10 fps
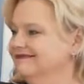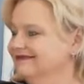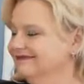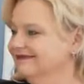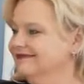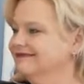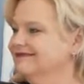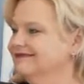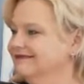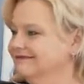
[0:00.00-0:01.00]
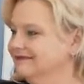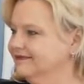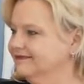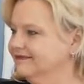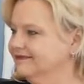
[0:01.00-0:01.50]

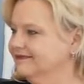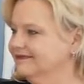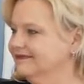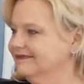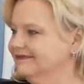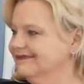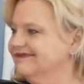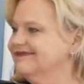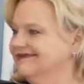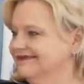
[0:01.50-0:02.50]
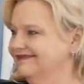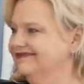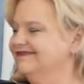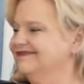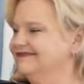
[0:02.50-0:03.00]

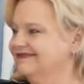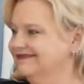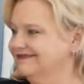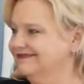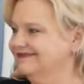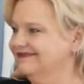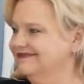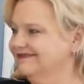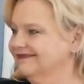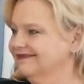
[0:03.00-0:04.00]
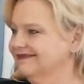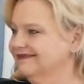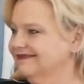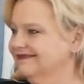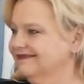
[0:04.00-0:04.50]

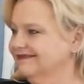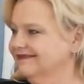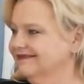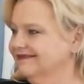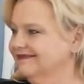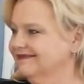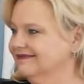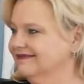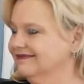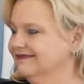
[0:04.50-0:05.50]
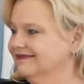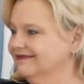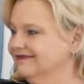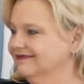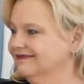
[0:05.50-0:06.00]

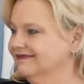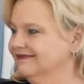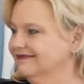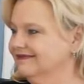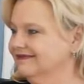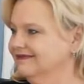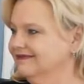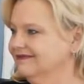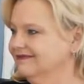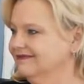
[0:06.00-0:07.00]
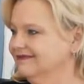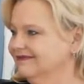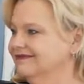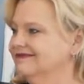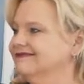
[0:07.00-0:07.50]

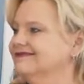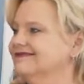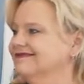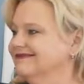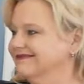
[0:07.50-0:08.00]
The person shown says nothing.